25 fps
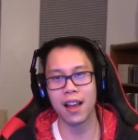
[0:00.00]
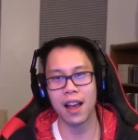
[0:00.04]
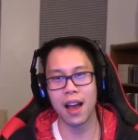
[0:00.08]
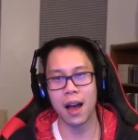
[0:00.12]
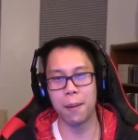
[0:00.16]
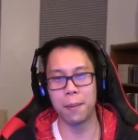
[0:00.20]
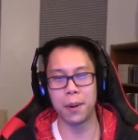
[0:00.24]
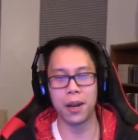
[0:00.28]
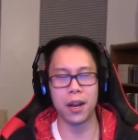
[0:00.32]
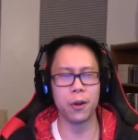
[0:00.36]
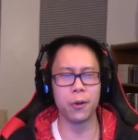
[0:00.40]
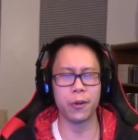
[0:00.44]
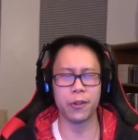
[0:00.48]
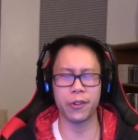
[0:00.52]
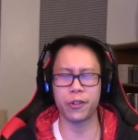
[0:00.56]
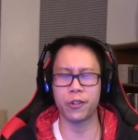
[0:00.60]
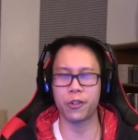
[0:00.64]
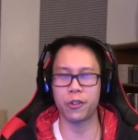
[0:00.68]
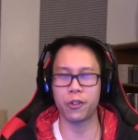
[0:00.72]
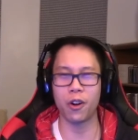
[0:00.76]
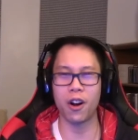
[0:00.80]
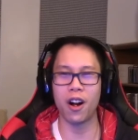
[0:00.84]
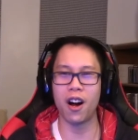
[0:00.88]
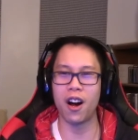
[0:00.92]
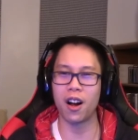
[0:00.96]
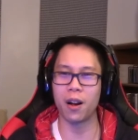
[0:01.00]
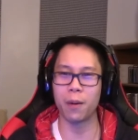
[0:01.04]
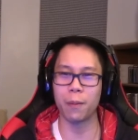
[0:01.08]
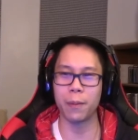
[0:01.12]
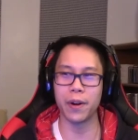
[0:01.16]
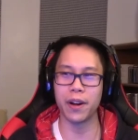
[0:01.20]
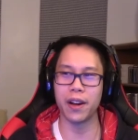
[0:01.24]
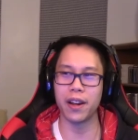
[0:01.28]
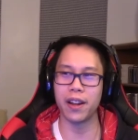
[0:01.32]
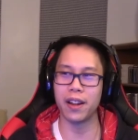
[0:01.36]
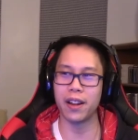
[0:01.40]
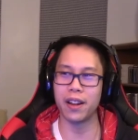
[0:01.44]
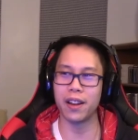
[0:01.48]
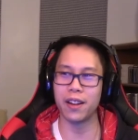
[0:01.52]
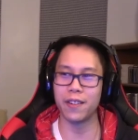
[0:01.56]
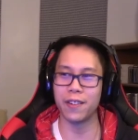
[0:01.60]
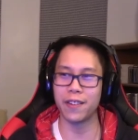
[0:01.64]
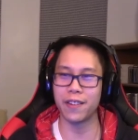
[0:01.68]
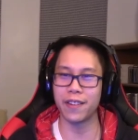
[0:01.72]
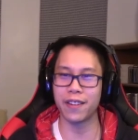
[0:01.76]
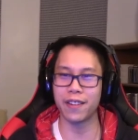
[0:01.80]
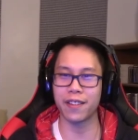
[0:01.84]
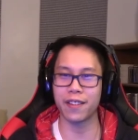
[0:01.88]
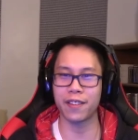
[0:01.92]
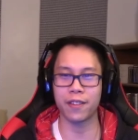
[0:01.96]
I mean, it was strong, but it
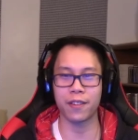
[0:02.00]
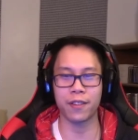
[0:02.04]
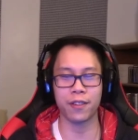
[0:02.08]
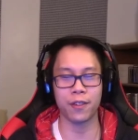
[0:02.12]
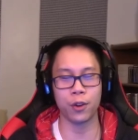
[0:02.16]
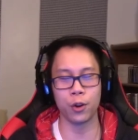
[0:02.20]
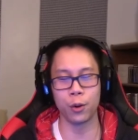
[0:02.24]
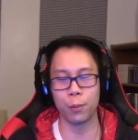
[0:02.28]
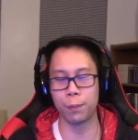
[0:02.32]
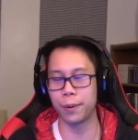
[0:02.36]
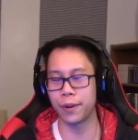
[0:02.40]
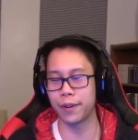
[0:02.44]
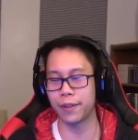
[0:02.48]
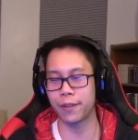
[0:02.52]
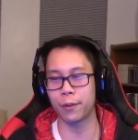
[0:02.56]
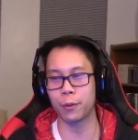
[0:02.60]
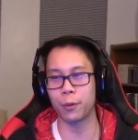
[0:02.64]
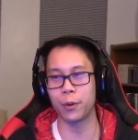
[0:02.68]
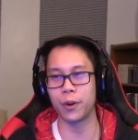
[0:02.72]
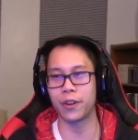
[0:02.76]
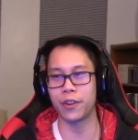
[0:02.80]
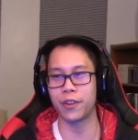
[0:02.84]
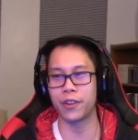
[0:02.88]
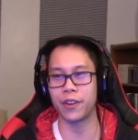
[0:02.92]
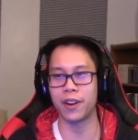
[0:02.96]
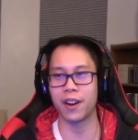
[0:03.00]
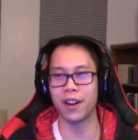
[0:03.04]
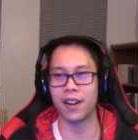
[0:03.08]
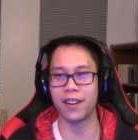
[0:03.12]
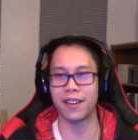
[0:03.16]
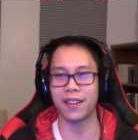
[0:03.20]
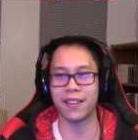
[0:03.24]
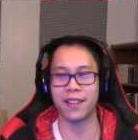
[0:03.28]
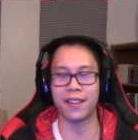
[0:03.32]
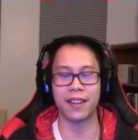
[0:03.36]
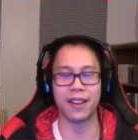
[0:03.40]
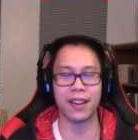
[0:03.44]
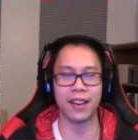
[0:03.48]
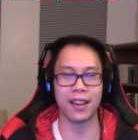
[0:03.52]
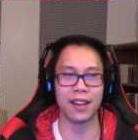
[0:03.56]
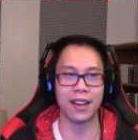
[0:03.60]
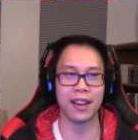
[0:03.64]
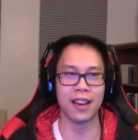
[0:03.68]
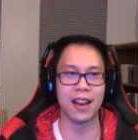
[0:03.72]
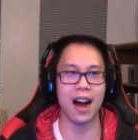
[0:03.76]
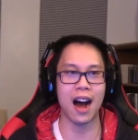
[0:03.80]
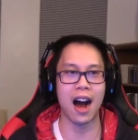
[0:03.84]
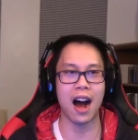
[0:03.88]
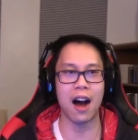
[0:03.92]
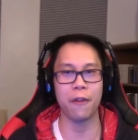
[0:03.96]
was just super squishy, and I just did
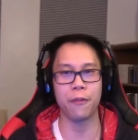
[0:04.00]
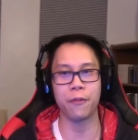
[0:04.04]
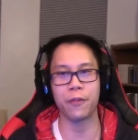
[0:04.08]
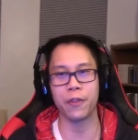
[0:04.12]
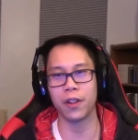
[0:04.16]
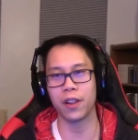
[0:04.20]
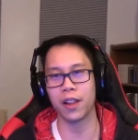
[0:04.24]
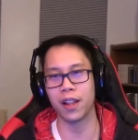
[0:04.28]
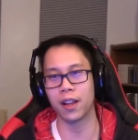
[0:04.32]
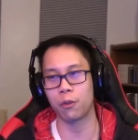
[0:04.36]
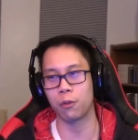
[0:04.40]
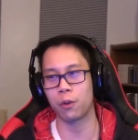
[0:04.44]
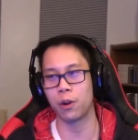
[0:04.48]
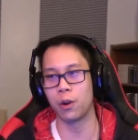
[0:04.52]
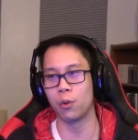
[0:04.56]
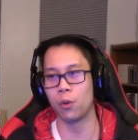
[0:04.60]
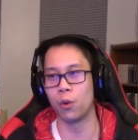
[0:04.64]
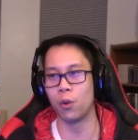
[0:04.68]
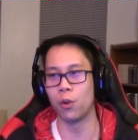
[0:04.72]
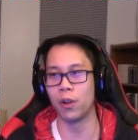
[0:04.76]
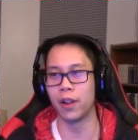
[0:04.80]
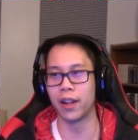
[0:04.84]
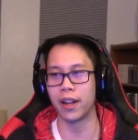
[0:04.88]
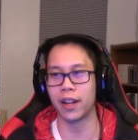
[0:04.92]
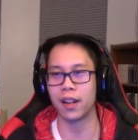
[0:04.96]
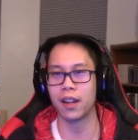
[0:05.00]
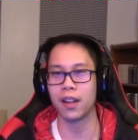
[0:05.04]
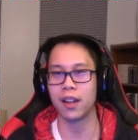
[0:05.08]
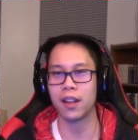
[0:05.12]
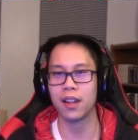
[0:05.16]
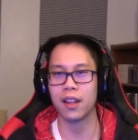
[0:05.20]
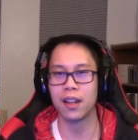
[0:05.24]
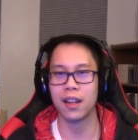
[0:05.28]
not feel like re-rolling.